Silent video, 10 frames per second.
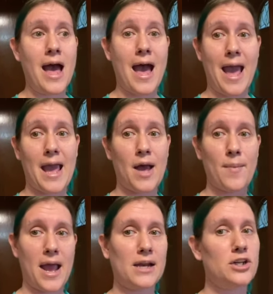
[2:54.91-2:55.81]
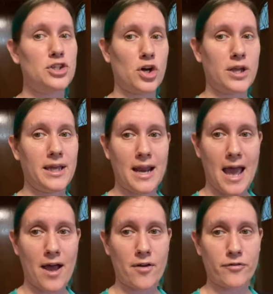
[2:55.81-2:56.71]
a ham and a turkey and
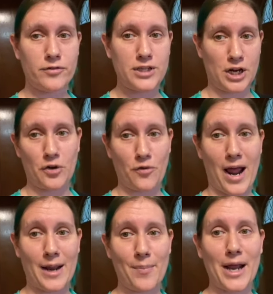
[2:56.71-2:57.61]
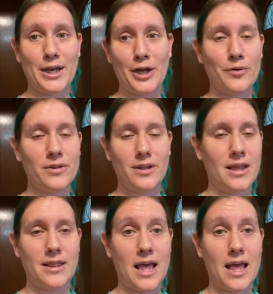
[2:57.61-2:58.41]
have dinner ready by noon,